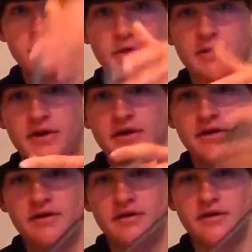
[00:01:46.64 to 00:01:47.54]
I
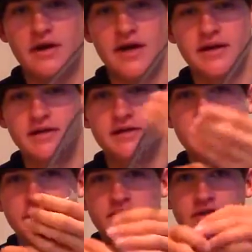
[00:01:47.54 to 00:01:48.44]
mean, I can
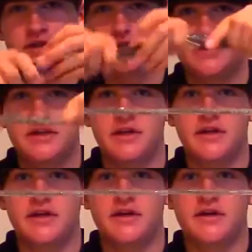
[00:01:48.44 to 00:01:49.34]
literally stretch this
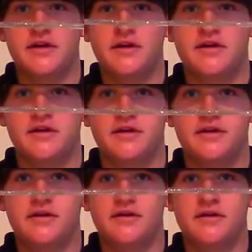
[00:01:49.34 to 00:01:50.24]
thing.
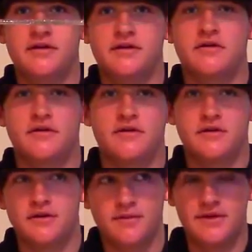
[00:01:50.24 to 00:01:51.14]

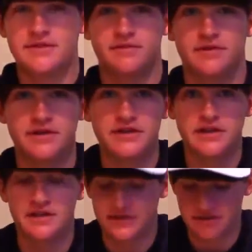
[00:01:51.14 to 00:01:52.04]
I mean, it's
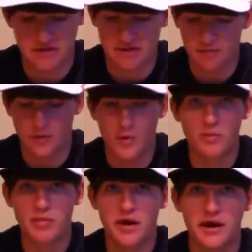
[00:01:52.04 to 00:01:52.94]
ridiculous. It
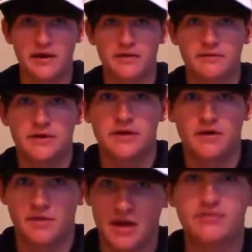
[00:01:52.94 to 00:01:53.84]
won't break.
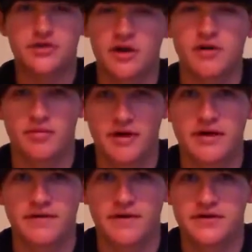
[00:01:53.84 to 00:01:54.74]
I mean, I'm sure I could break
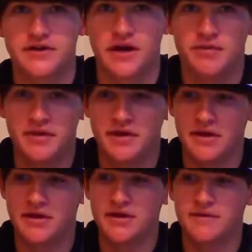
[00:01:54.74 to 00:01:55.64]
it if I tried,
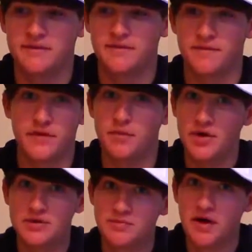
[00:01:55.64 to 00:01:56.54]
but for the
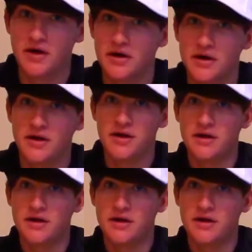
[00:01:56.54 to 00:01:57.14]
most part,